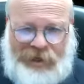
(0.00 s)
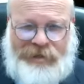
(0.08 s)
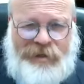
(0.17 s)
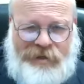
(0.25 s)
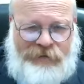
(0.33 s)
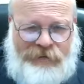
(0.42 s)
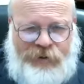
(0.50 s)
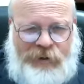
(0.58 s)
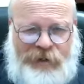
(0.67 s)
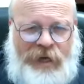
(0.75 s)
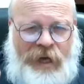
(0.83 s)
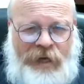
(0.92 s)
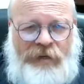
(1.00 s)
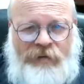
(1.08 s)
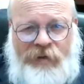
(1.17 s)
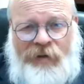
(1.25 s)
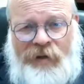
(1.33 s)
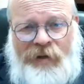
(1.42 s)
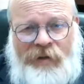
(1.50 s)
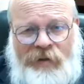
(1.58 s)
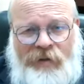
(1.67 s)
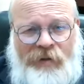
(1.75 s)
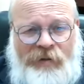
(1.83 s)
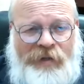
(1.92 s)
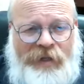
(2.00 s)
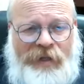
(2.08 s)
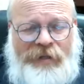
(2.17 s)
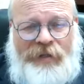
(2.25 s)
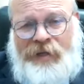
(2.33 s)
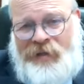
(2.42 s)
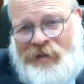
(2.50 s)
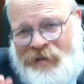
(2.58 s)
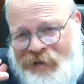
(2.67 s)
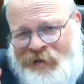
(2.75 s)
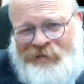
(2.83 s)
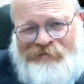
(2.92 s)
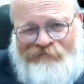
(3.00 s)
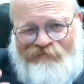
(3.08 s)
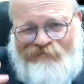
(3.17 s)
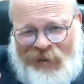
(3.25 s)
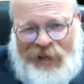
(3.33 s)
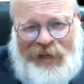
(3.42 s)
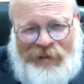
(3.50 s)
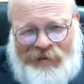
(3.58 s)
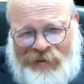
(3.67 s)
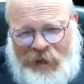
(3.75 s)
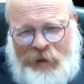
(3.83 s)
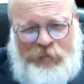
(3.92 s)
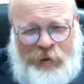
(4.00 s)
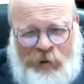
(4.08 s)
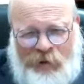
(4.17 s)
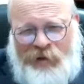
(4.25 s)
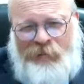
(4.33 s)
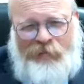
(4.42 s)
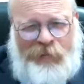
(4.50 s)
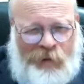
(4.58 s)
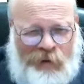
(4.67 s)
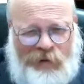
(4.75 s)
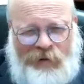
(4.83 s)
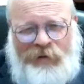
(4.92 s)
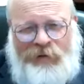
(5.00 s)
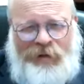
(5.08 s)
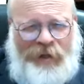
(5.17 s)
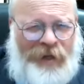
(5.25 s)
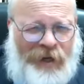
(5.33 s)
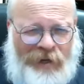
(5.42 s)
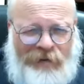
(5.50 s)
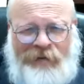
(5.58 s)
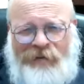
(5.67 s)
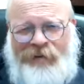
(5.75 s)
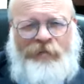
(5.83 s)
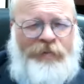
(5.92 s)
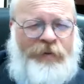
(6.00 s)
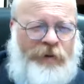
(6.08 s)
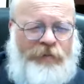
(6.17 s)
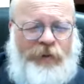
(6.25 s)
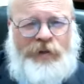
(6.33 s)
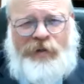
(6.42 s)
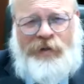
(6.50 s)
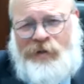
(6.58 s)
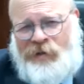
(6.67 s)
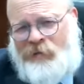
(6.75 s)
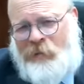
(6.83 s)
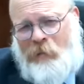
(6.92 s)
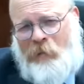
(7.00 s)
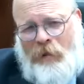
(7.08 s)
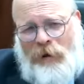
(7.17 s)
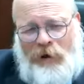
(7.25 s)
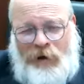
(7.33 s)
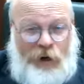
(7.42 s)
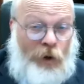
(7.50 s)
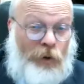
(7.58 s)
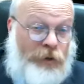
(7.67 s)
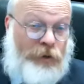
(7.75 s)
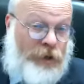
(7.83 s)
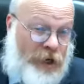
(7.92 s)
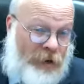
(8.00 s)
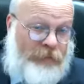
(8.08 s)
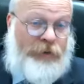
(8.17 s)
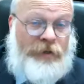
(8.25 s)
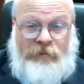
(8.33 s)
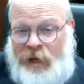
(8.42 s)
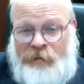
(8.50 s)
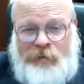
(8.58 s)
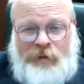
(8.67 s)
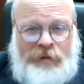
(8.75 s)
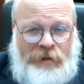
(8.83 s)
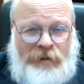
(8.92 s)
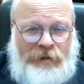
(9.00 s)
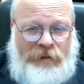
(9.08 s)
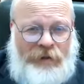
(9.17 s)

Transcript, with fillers: It's a different kind of a thing. It's, it's, it's deeper and deeper, digging into deeper the person, you know. An older couple sometimes.